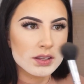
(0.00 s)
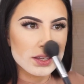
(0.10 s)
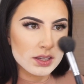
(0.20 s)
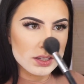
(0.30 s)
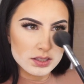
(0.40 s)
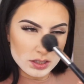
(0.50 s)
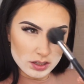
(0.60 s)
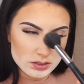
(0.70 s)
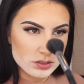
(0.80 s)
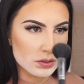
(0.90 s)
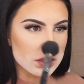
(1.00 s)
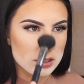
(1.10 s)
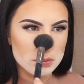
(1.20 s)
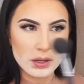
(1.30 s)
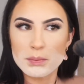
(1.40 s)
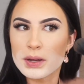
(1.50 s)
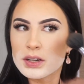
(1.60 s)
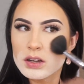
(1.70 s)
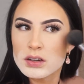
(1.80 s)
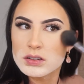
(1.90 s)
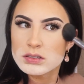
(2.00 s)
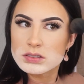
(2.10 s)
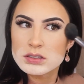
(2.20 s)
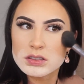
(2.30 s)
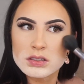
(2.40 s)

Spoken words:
And I'll do a little bit on my nose.